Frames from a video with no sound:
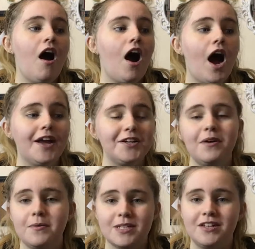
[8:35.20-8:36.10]
I knew I
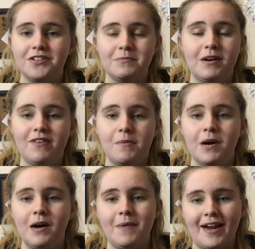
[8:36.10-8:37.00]
was going to do my wrap
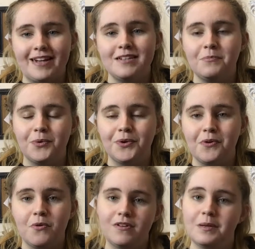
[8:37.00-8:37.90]
up and I didn't want
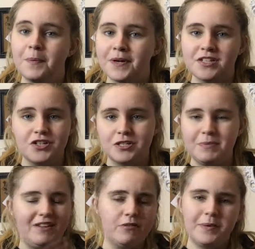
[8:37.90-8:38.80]
all of the books to just
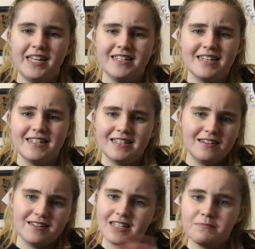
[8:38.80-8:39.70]
be repeated
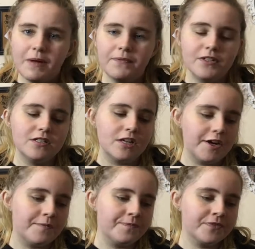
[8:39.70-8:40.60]
this month. So
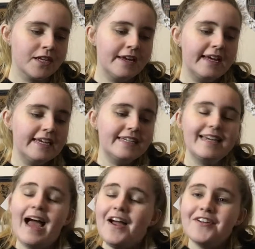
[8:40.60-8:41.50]

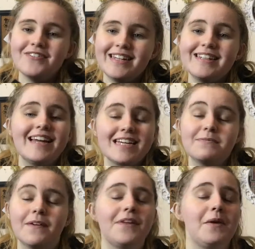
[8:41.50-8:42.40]
yeah, hopefully next
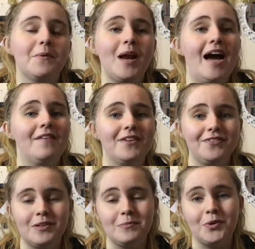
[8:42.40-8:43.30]
month I will have a
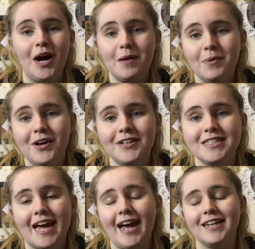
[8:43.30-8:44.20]
few more uploads,
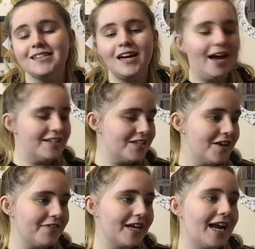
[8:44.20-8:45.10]
and I don't know
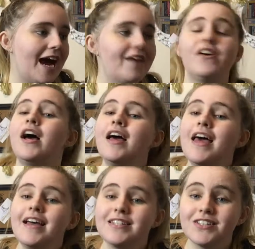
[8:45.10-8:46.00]
if I'm going to have
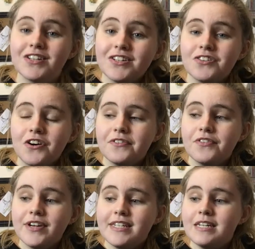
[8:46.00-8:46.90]
as good of a
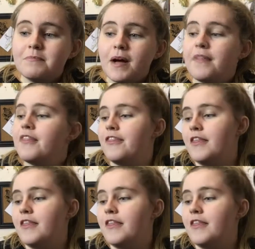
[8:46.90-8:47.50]
reading month.